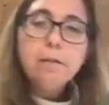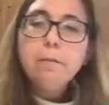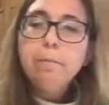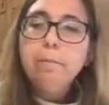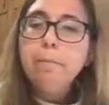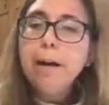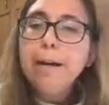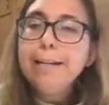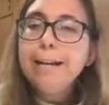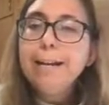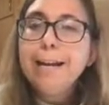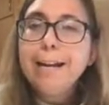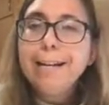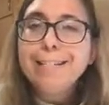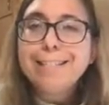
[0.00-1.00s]
Monday
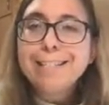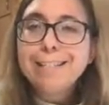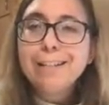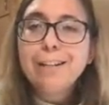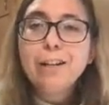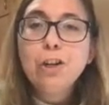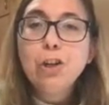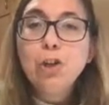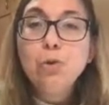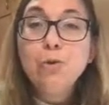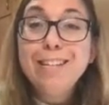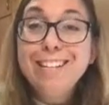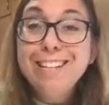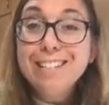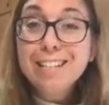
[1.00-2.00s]
night, you
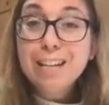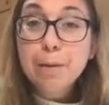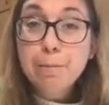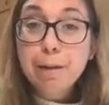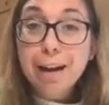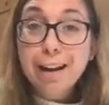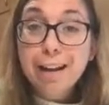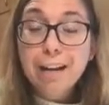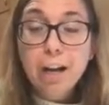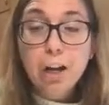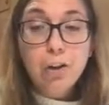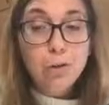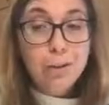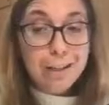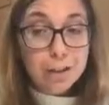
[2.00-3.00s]
need to come back
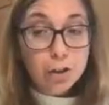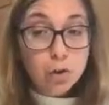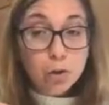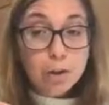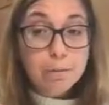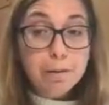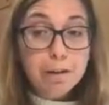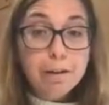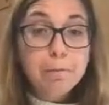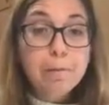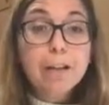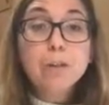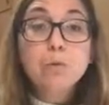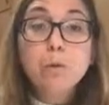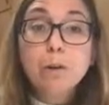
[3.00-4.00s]
and you need to join me
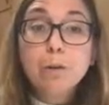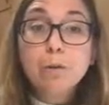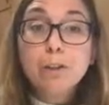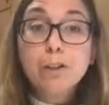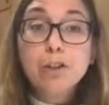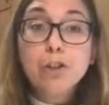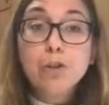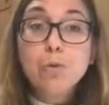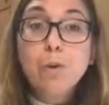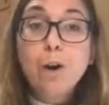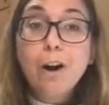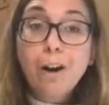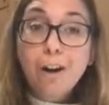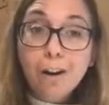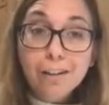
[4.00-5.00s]
because we are going to do
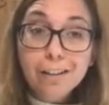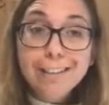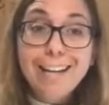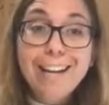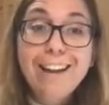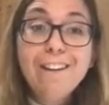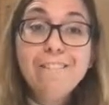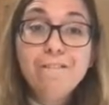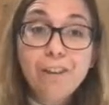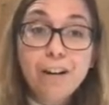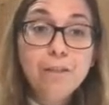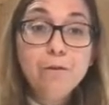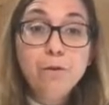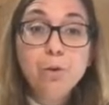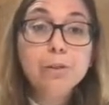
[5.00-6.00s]
holiday
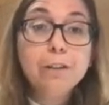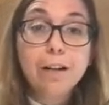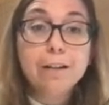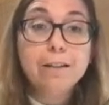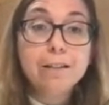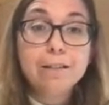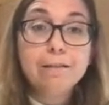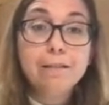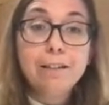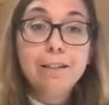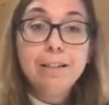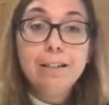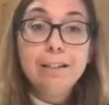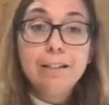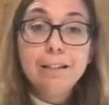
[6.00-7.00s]
fun fold cards.
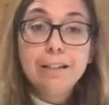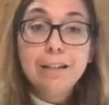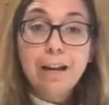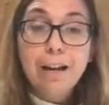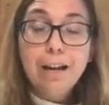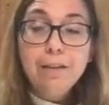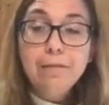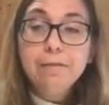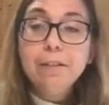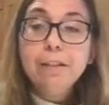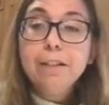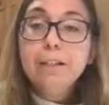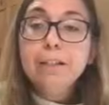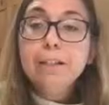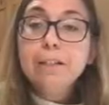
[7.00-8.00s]
Okay?
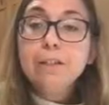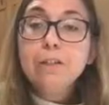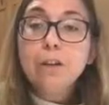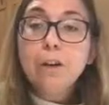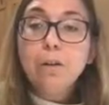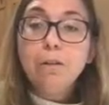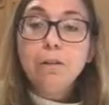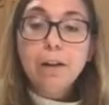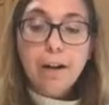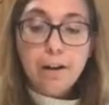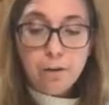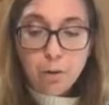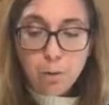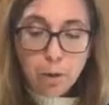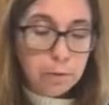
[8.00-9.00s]
So I
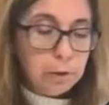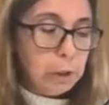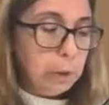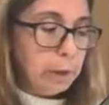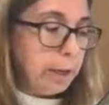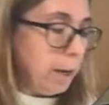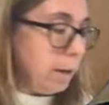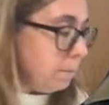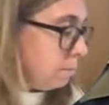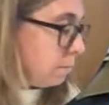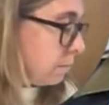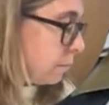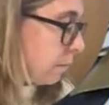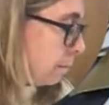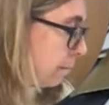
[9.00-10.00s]
don't know what we're doing yet.
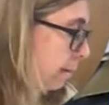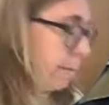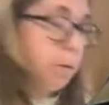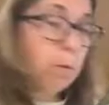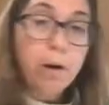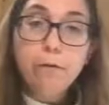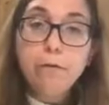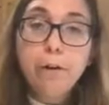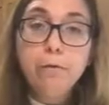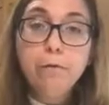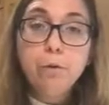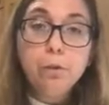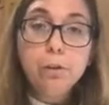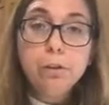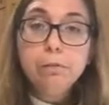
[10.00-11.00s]
Maybe one fun
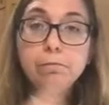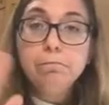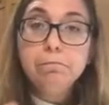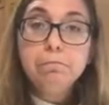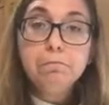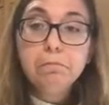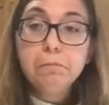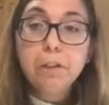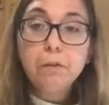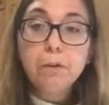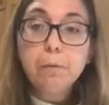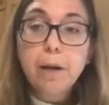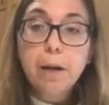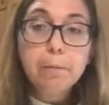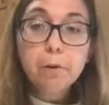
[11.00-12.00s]
fold,
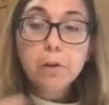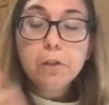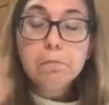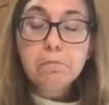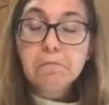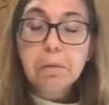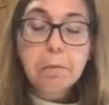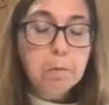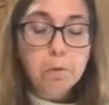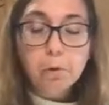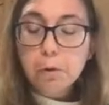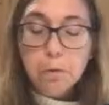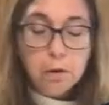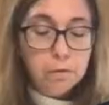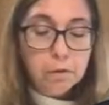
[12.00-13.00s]
different papers. It might be more
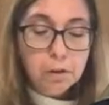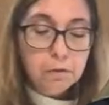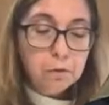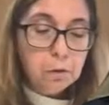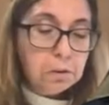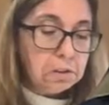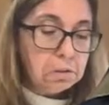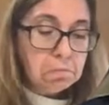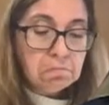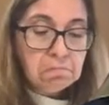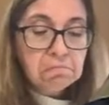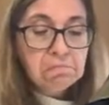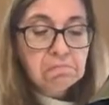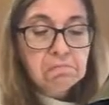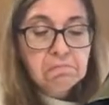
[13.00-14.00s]
than one fun fold.
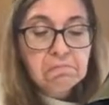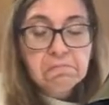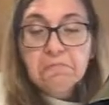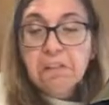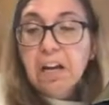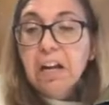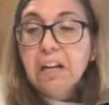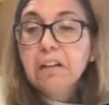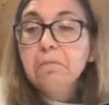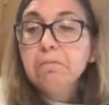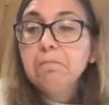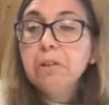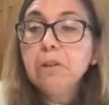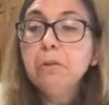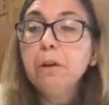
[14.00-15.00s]
Heck,
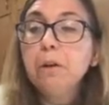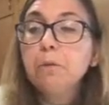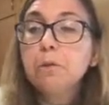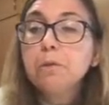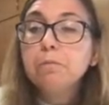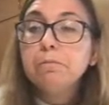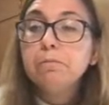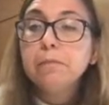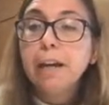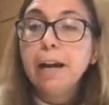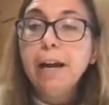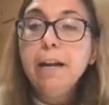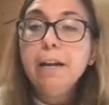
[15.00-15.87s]
who knows? Okay?